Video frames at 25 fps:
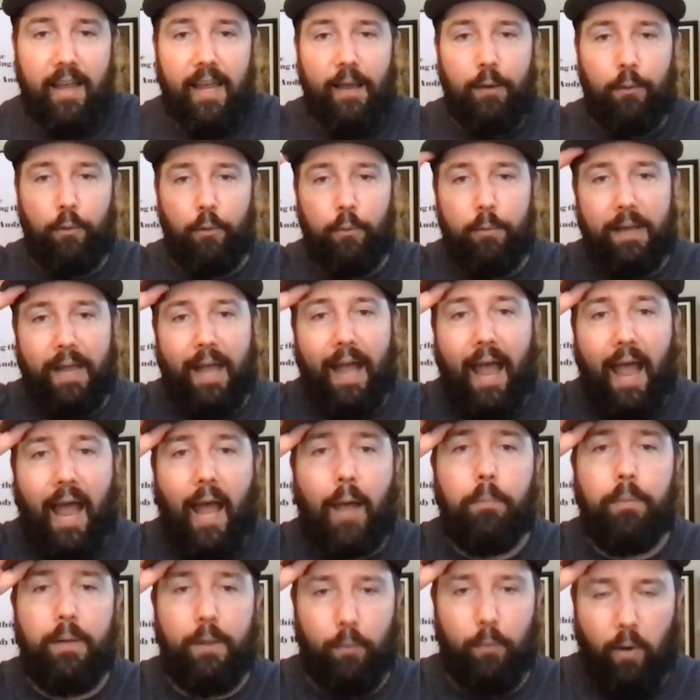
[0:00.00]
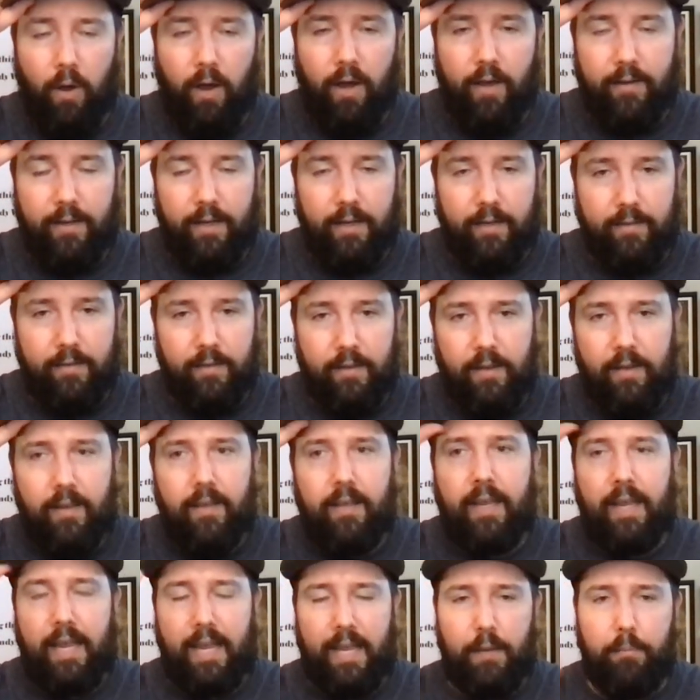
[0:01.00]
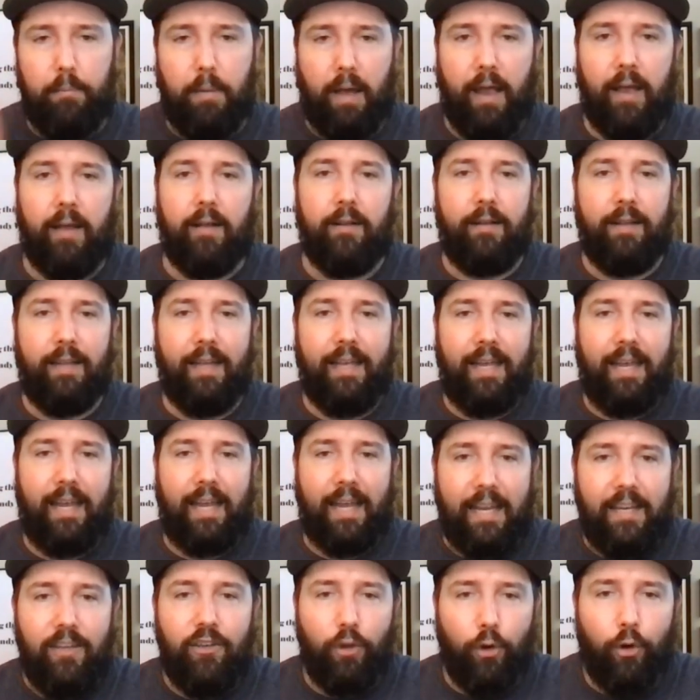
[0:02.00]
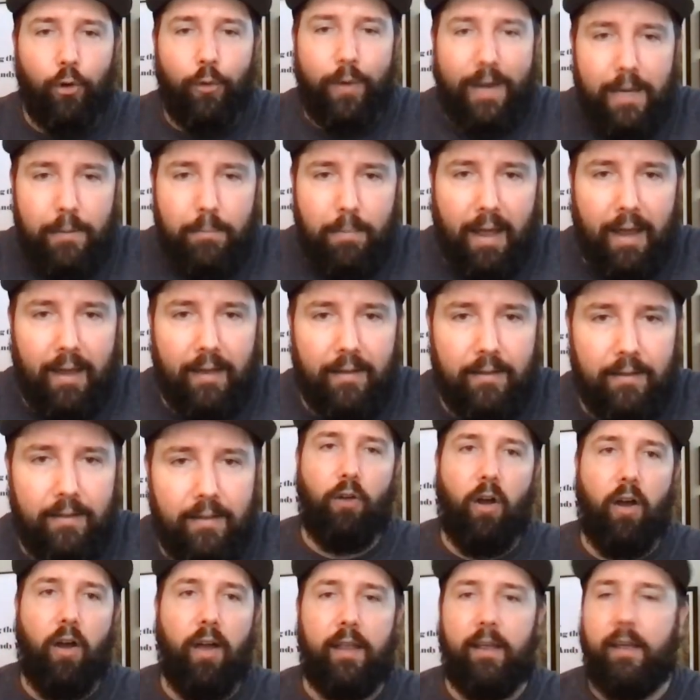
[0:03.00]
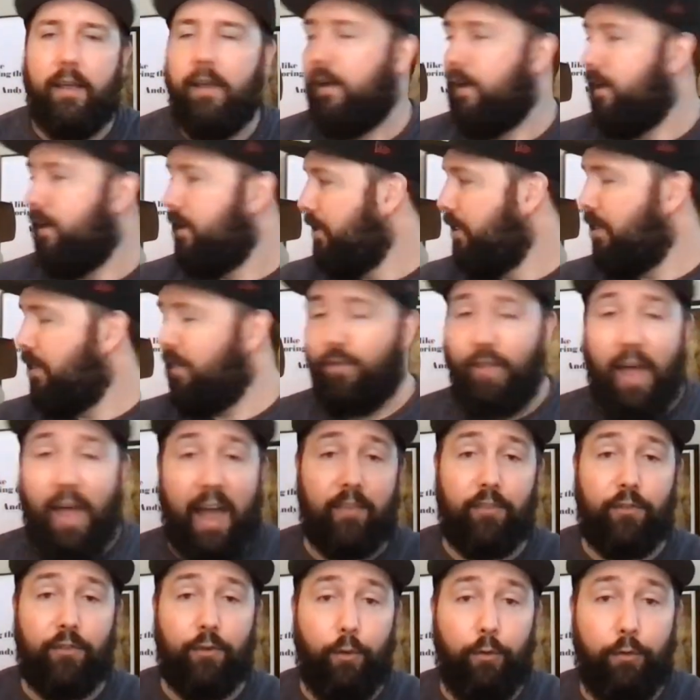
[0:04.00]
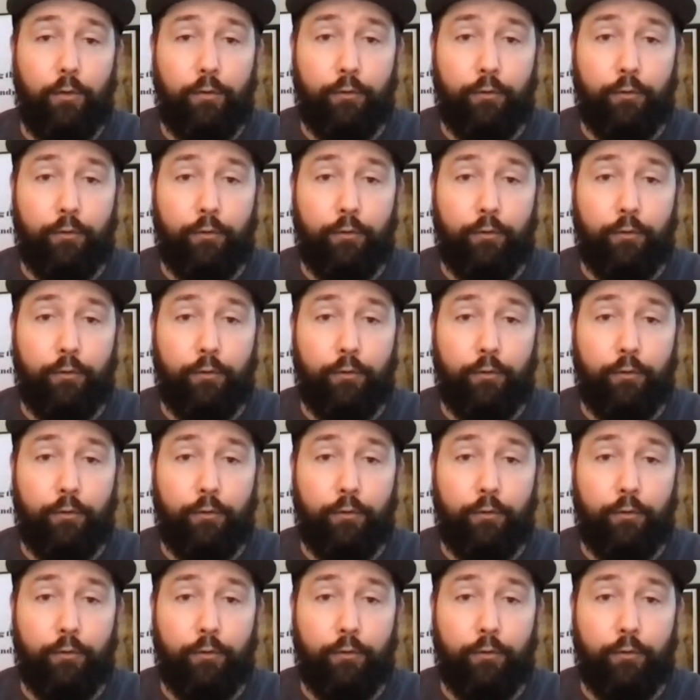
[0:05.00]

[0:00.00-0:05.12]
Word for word: It will be a happy worded email in your email. Right, that's all